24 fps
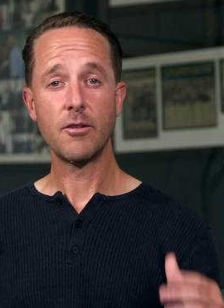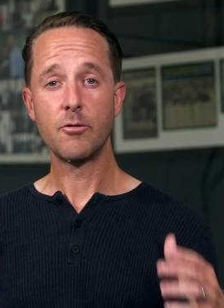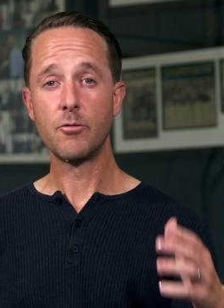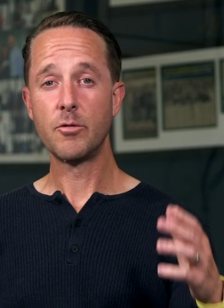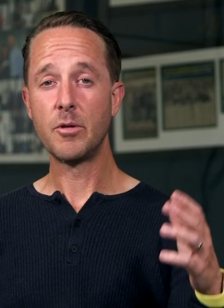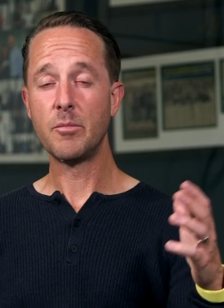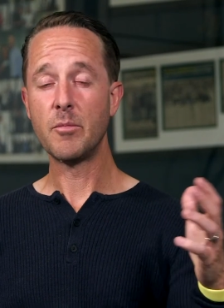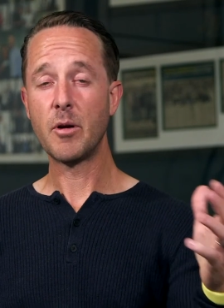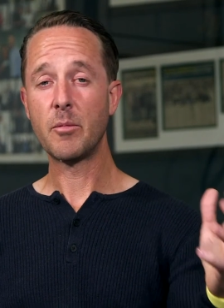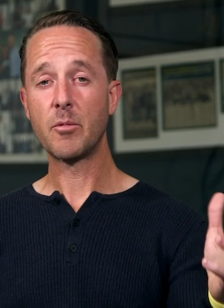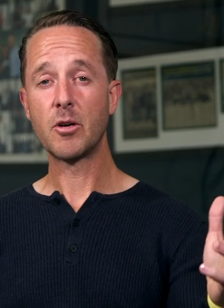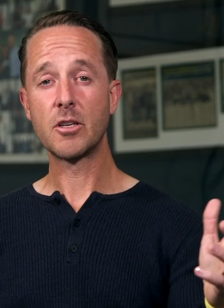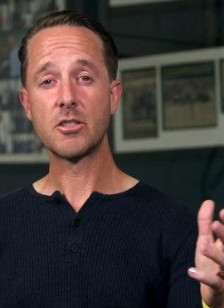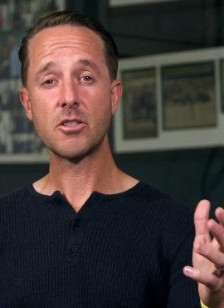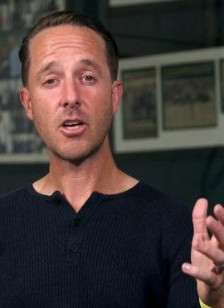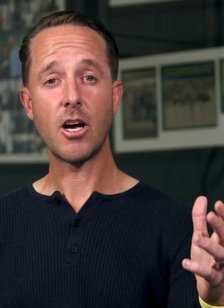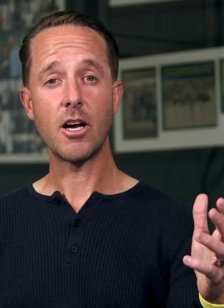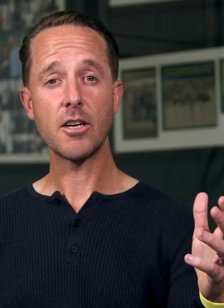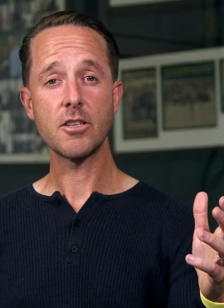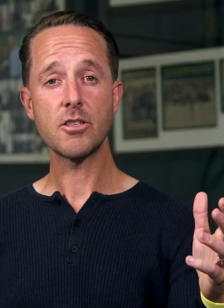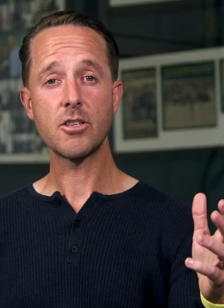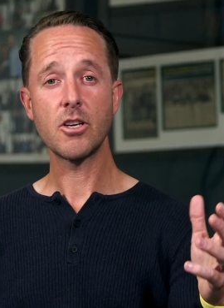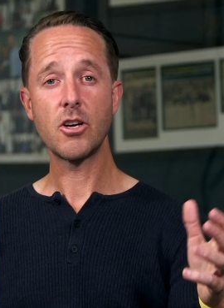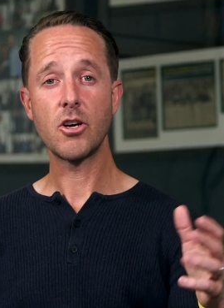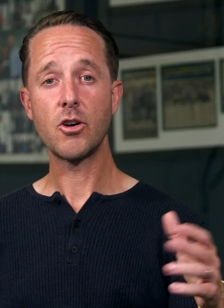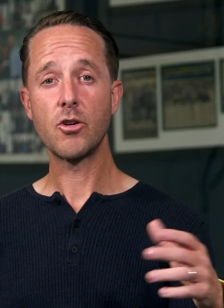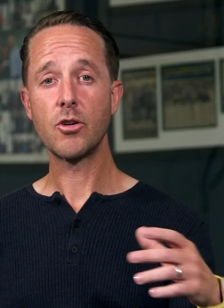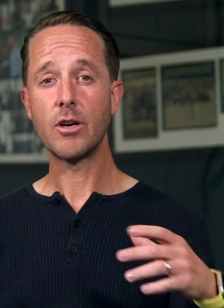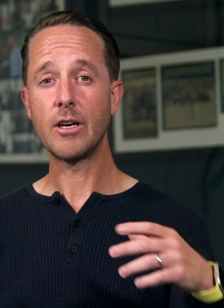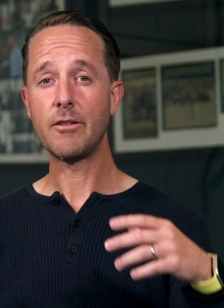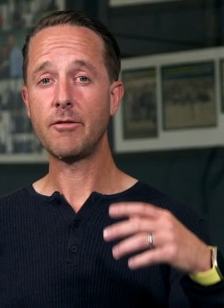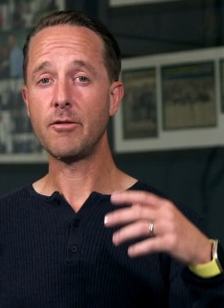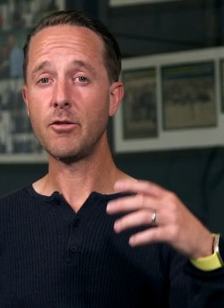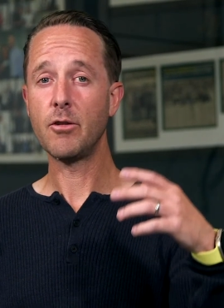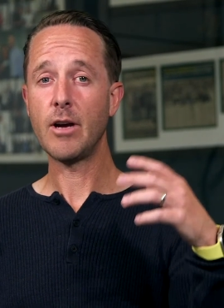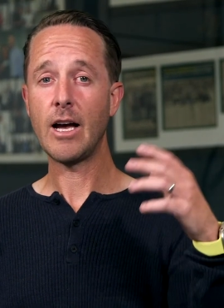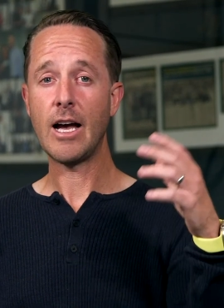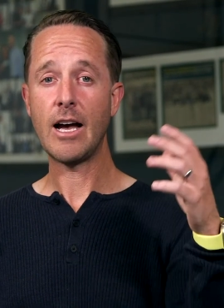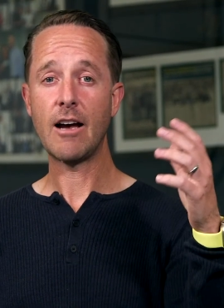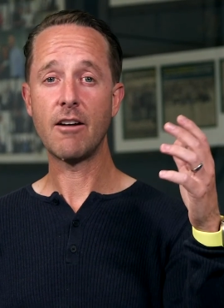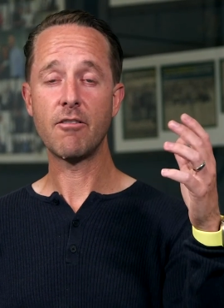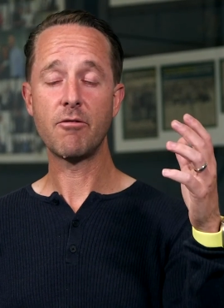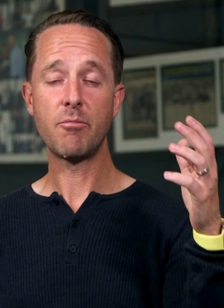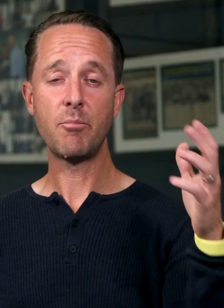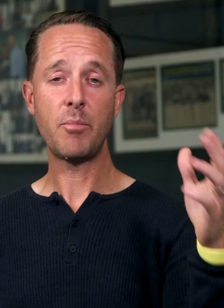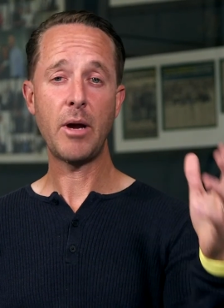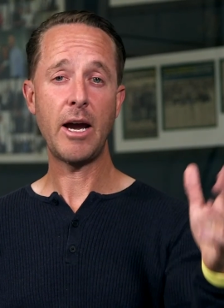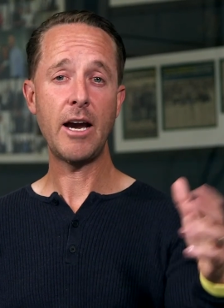Remember, it's also if you
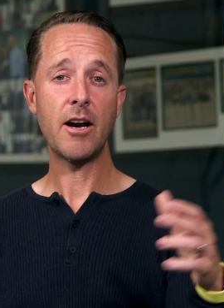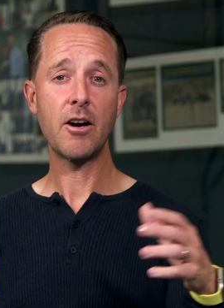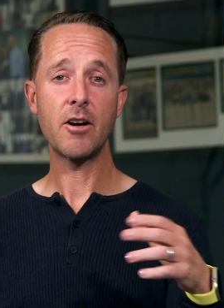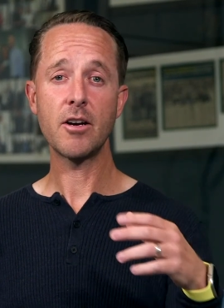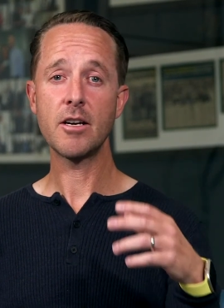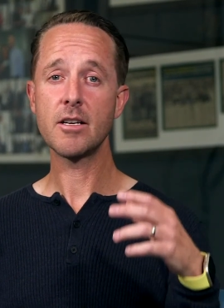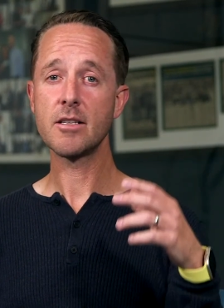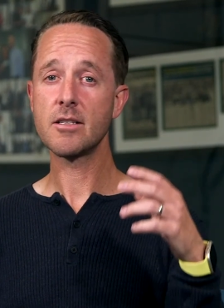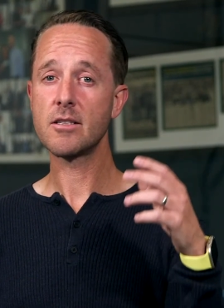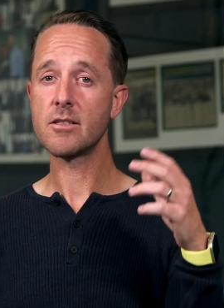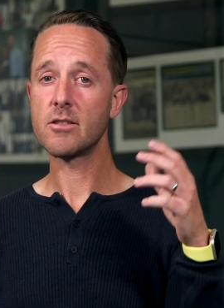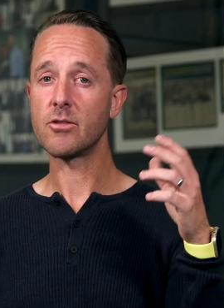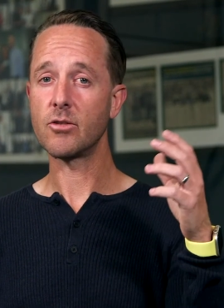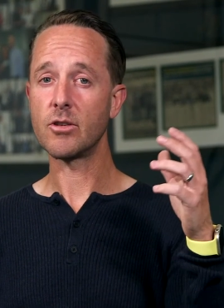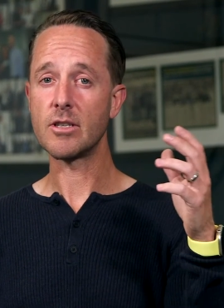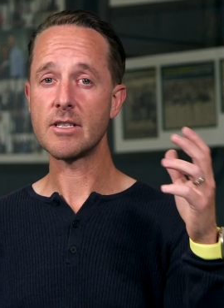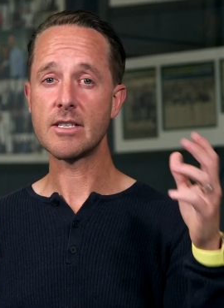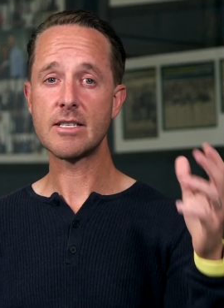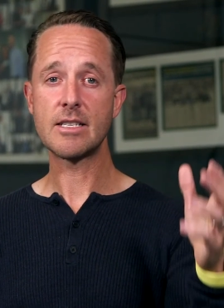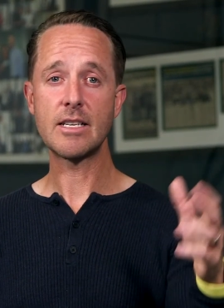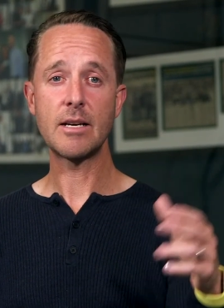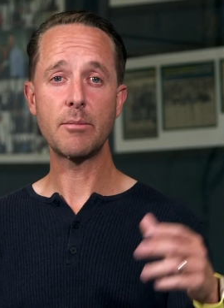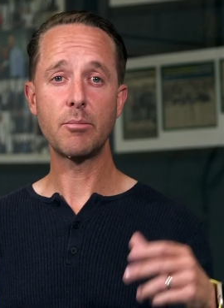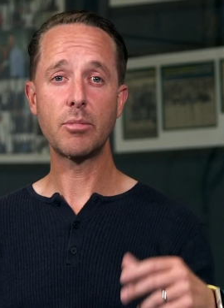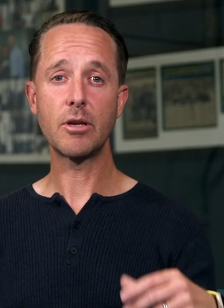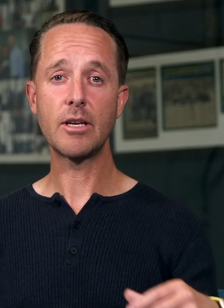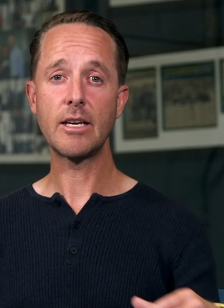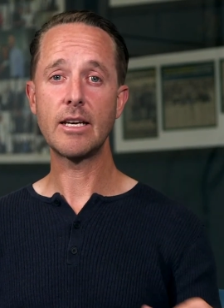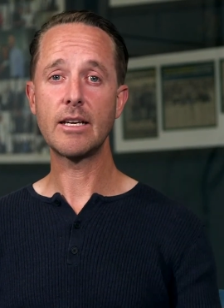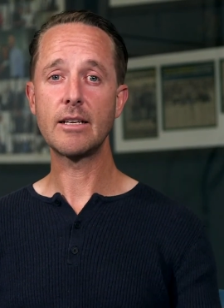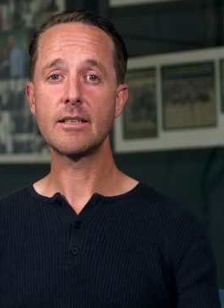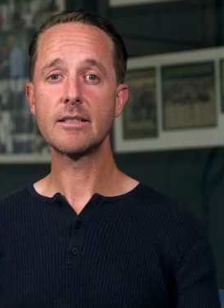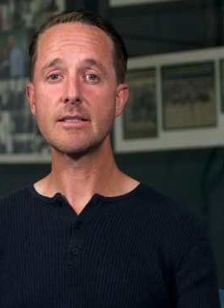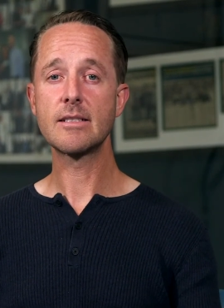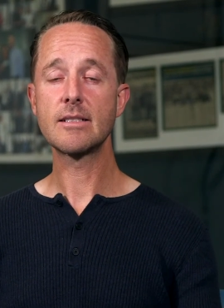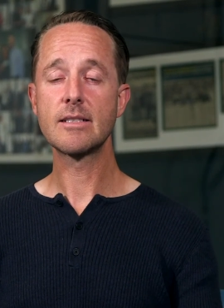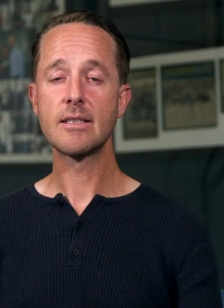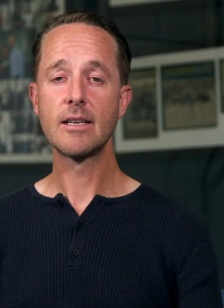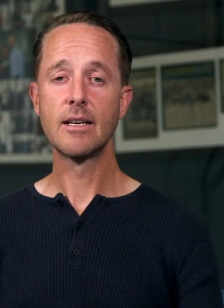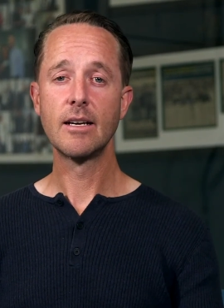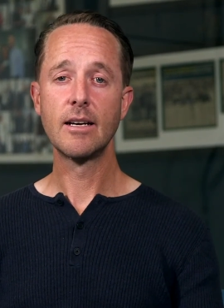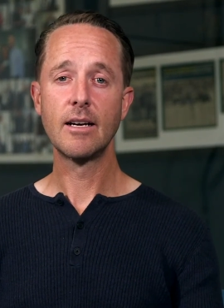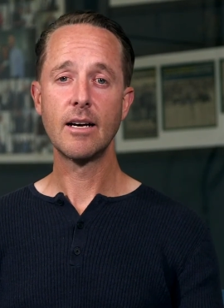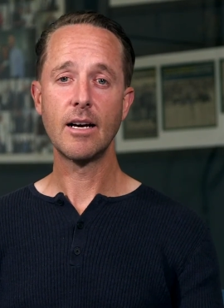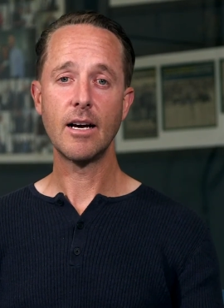have parents or siblings